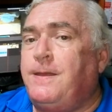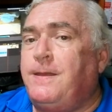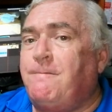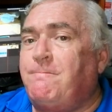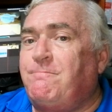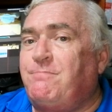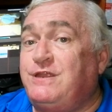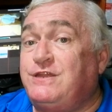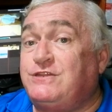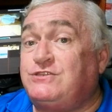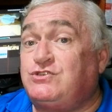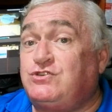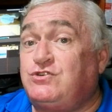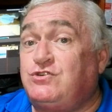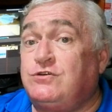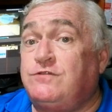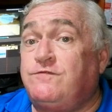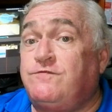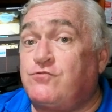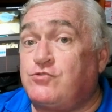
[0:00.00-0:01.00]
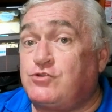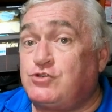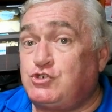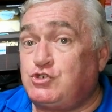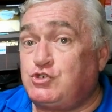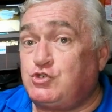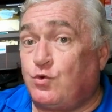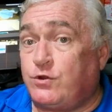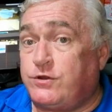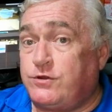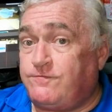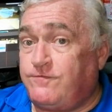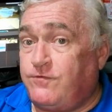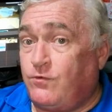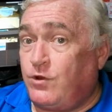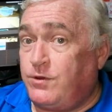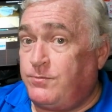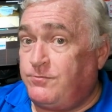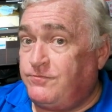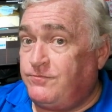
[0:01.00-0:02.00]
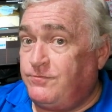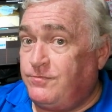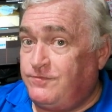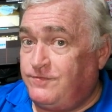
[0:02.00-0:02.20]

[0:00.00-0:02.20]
But it's good for short form